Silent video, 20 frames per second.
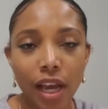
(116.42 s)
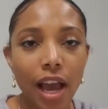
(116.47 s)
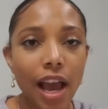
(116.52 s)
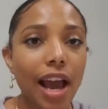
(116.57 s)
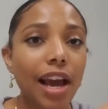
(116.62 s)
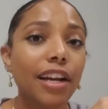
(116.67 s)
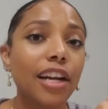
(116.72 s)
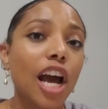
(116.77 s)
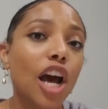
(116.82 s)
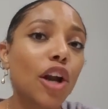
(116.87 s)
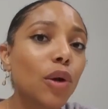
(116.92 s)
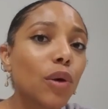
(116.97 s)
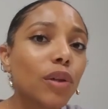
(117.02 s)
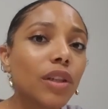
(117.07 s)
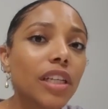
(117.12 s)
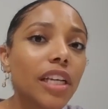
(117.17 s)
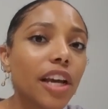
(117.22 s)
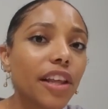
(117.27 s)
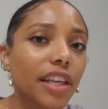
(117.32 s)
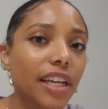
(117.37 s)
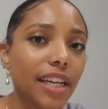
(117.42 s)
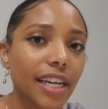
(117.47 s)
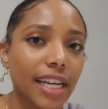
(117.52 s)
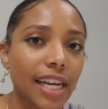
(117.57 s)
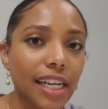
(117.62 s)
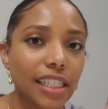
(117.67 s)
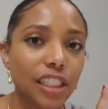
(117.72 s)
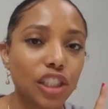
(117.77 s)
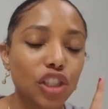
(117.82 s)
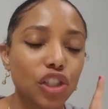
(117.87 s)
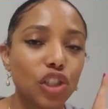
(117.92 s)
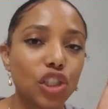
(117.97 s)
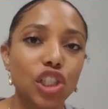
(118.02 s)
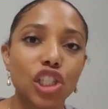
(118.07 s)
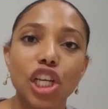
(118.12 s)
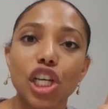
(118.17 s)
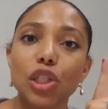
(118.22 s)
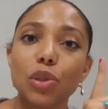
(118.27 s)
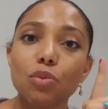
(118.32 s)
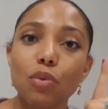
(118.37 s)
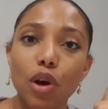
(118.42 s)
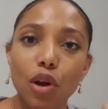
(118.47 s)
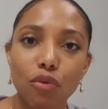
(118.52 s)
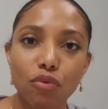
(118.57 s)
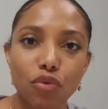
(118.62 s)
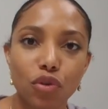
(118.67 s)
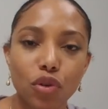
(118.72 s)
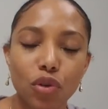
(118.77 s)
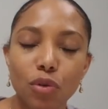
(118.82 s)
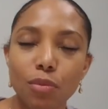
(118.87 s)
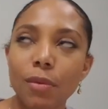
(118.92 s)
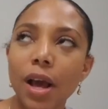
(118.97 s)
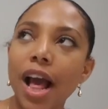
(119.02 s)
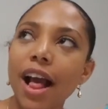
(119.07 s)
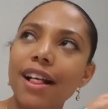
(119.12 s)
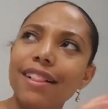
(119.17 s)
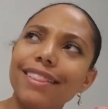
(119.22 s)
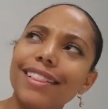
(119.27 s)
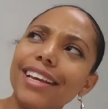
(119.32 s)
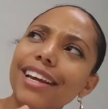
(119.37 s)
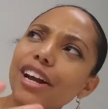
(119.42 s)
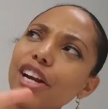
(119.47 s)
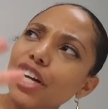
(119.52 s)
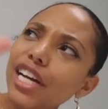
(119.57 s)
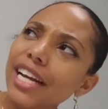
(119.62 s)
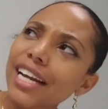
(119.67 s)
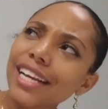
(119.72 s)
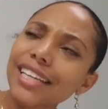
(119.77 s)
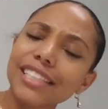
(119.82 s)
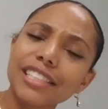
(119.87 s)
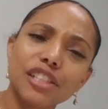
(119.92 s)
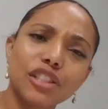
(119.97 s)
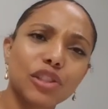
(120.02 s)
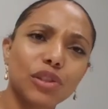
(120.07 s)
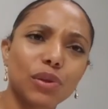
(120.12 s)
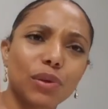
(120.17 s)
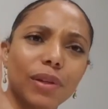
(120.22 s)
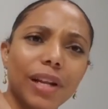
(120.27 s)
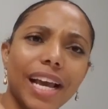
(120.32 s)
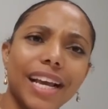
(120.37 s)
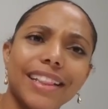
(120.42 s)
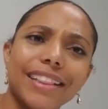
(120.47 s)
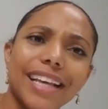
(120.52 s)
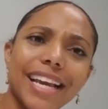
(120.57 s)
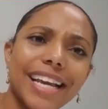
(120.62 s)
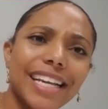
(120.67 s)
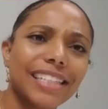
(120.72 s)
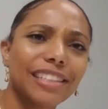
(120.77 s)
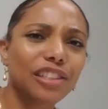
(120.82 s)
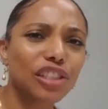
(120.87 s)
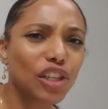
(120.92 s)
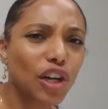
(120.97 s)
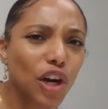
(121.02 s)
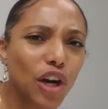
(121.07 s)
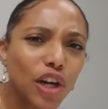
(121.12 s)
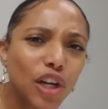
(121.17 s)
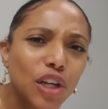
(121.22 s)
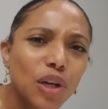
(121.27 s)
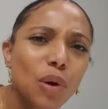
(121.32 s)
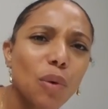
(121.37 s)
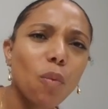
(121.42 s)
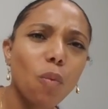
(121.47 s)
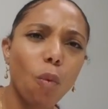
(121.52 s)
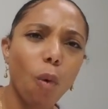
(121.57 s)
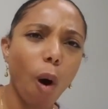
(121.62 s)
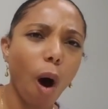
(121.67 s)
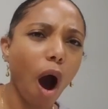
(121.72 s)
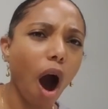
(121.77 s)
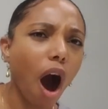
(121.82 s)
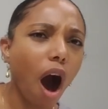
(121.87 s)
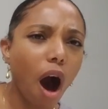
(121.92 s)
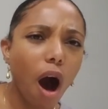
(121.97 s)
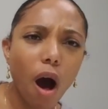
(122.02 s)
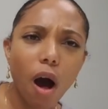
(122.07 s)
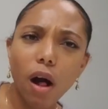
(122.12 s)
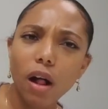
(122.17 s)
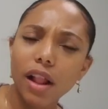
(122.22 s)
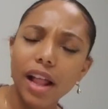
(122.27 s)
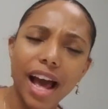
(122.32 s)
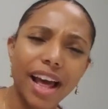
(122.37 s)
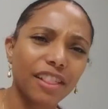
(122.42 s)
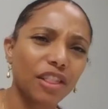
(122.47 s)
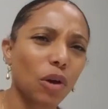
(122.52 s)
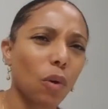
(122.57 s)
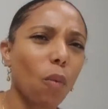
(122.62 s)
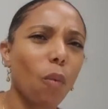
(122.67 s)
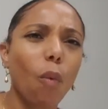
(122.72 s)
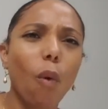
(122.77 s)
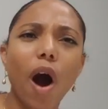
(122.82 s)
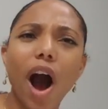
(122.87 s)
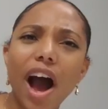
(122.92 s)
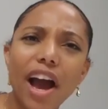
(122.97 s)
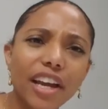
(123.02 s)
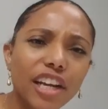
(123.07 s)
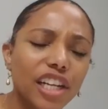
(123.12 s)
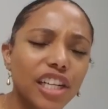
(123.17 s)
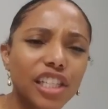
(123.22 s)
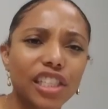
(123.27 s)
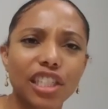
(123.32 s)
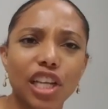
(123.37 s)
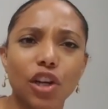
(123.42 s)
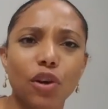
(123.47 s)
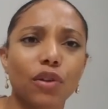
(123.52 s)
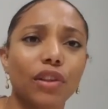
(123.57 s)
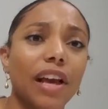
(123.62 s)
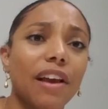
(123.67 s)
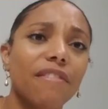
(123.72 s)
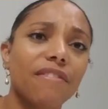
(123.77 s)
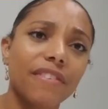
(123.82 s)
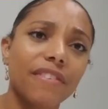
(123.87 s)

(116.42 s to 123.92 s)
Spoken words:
And not only are they connected to just one room, they are connected to like the internal wall and the wires and all that